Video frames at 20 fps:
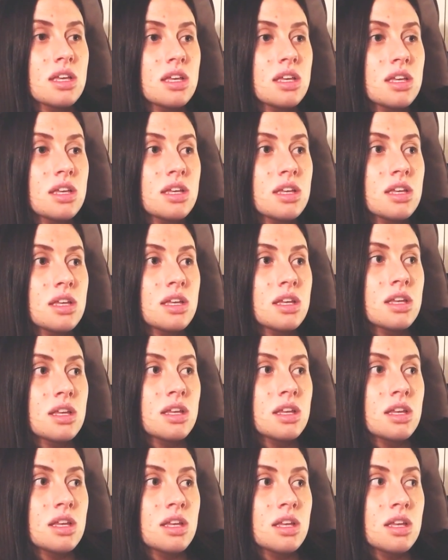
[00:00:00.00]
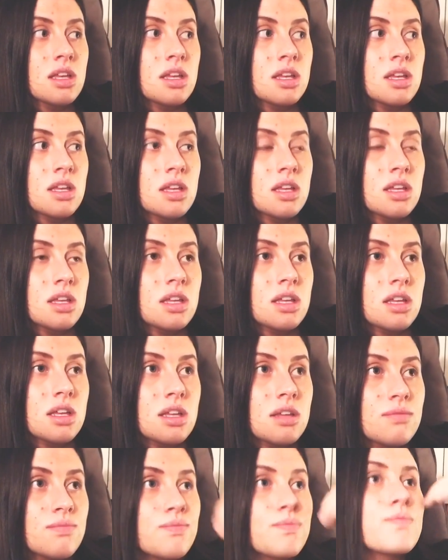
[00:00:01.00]

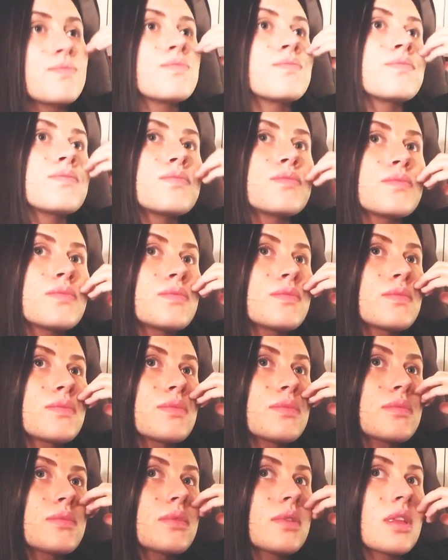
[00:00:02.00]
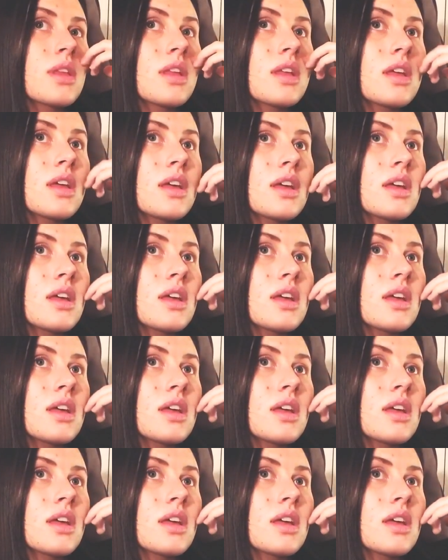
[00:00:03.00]
No one is speaking in this clip.